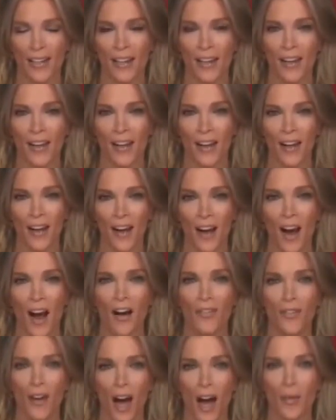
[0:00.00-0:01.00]
friend
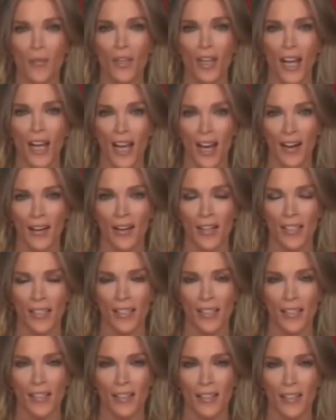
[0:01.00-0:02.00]
of Kamala
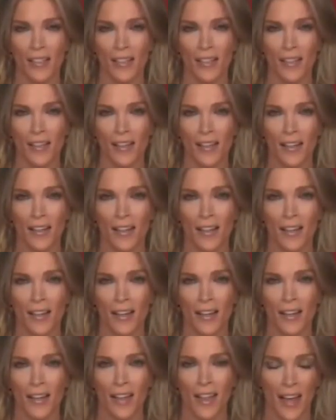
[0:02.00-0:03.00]
Harris
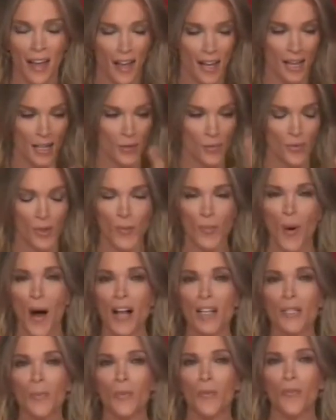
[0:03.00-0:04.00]
that
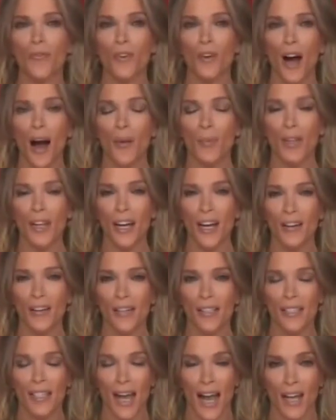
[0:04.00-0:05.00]
is responsible for
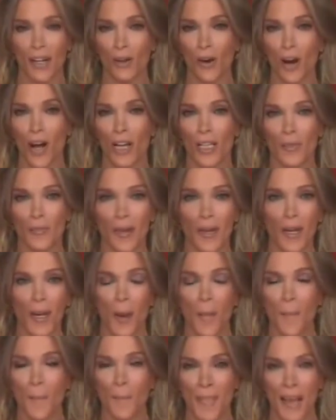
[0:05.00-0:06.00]
Kamala Harris and her
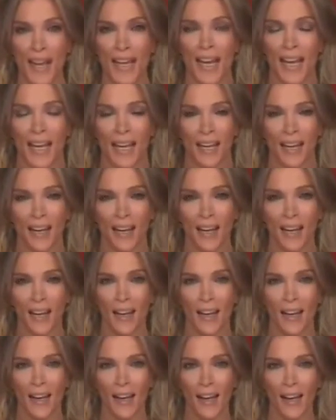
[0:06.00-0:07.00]
husband
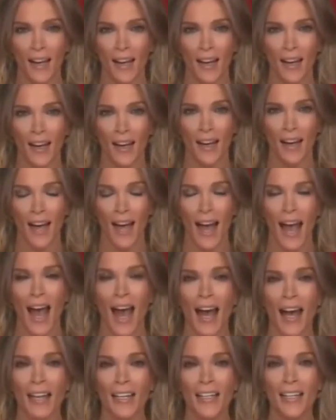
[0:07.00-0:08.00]
meeting.
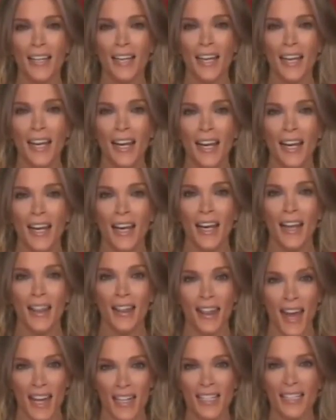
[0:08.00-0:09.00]
And
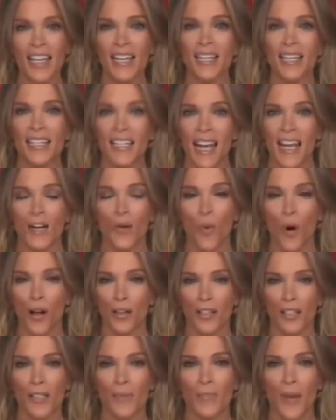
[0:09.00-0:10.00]
they did
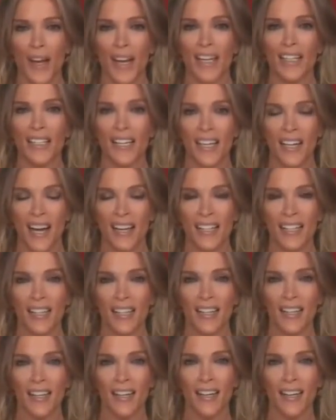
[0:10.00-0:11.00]
Dana Walden's bidding
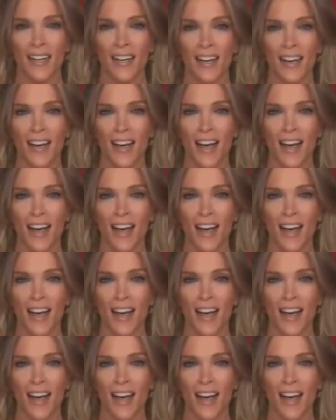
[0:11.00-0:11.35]
tonight.